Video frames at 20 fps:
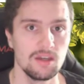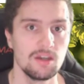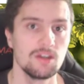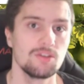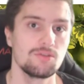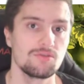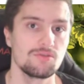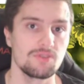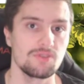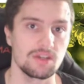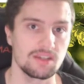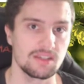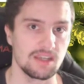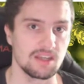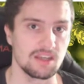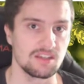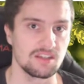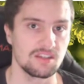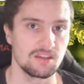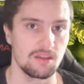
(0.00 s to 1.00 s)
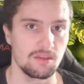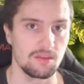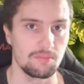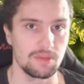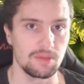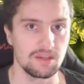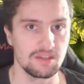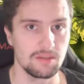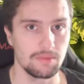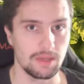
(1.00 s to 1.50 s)
to access the
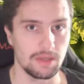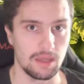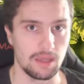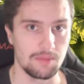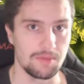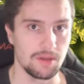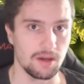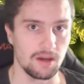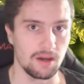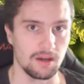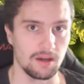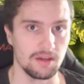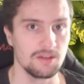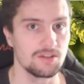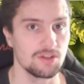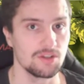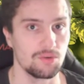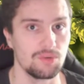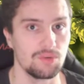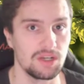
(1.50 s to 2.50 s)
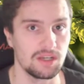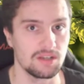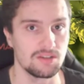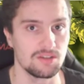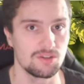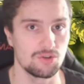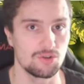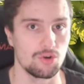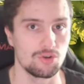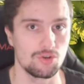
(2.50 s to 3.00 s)
Pixabay API so we
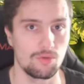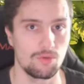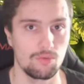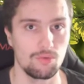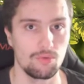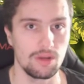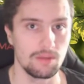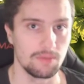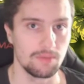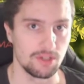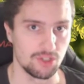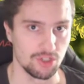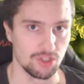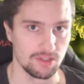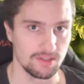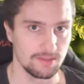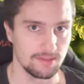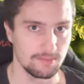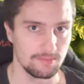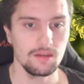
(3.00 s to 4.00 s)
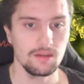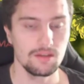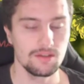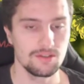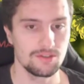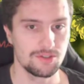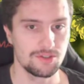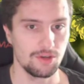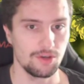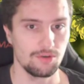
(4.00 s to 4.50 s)
can search through images.
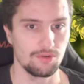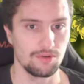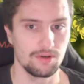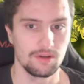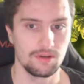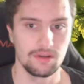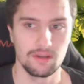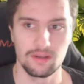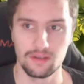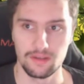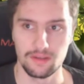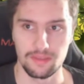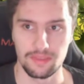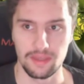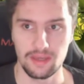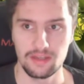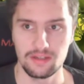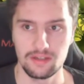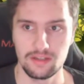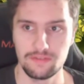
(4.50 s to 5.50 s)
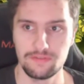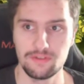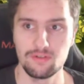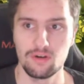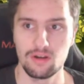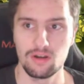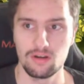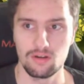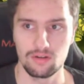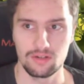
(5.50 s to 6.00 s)
So then if you
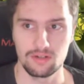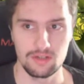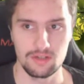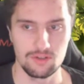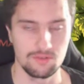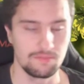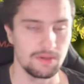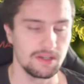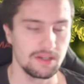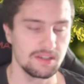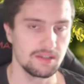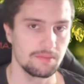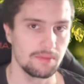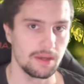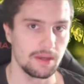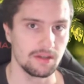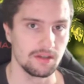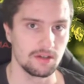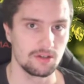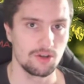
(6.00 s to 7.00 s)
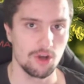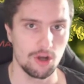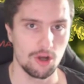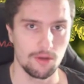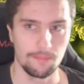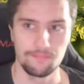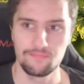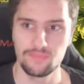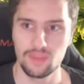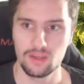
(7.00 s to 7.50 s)
are logged into
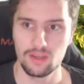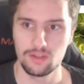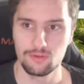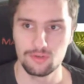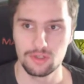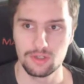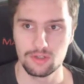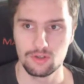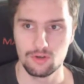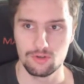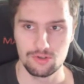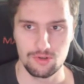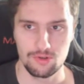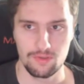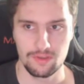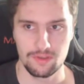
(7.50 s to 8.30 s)
pixabay.com, you can go to this